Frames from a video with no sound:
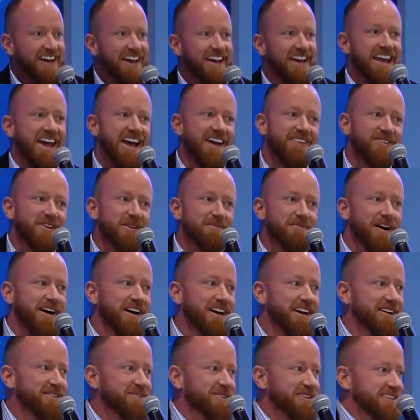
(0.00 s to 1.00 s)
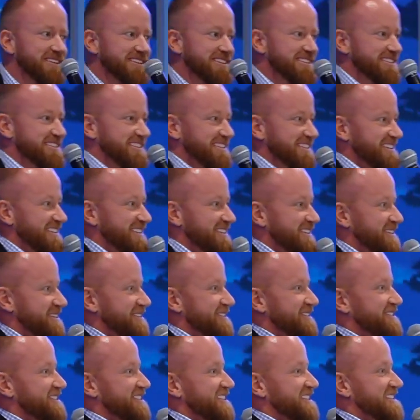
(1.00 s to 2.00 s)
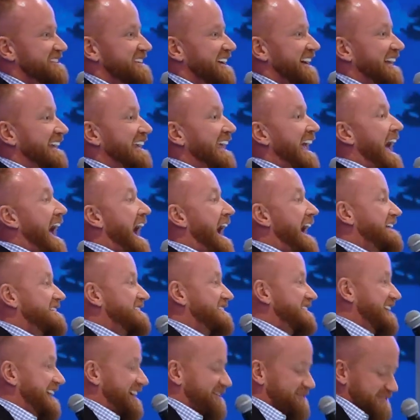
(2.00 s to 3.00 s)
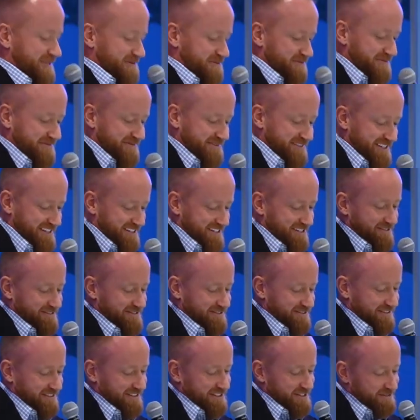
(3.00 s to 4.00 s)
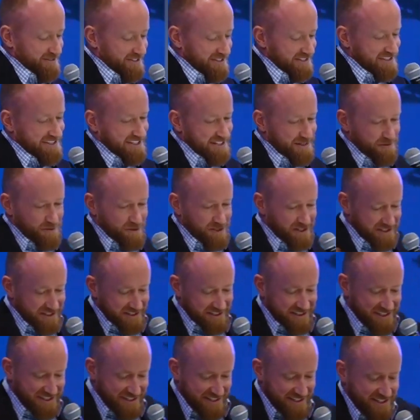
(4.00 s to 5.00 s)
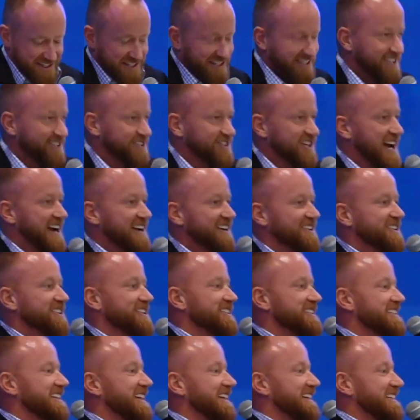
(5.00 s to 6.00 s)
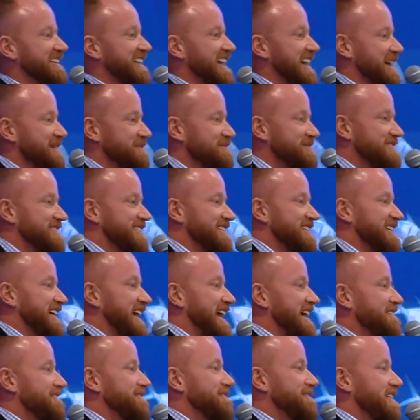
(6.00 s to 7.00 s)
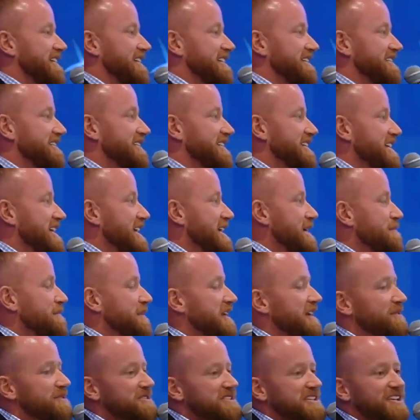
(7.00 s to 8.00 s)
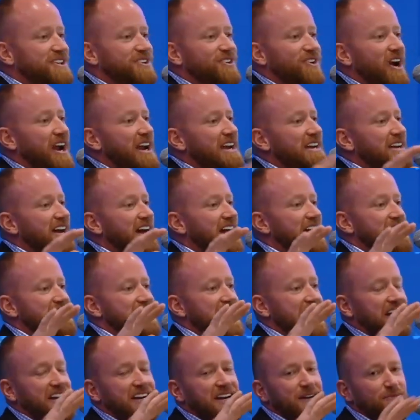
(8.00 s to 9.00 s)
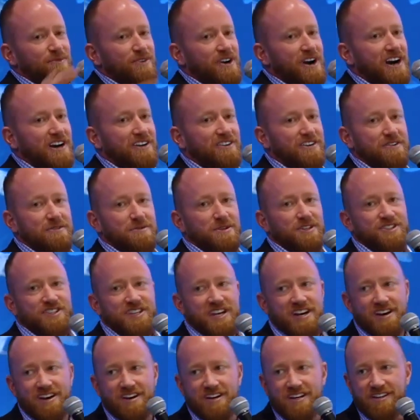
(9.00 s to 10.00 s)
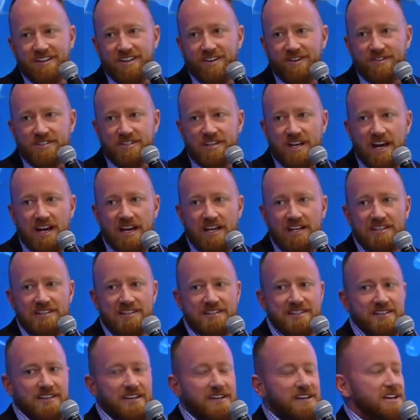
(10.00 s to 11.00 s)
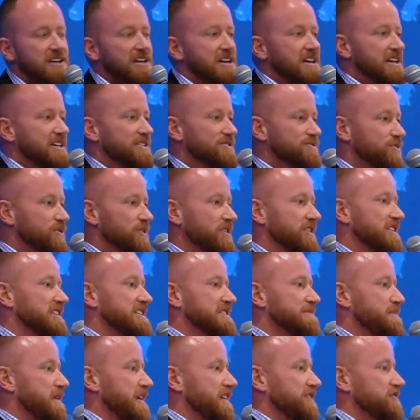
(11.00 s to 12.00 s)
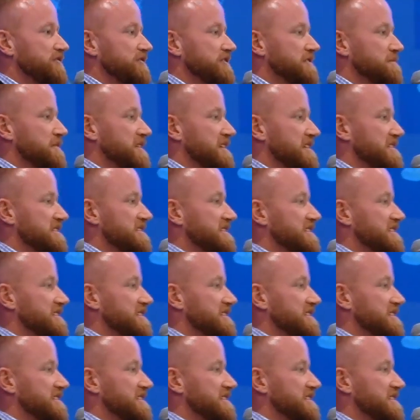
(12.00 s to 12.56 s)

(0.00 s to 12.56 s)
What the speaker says: And everybody was just aghast that I was, using someone's childhood nickname to have fun. But it was a great night. That camaraderie we shared at those nights is really special to me.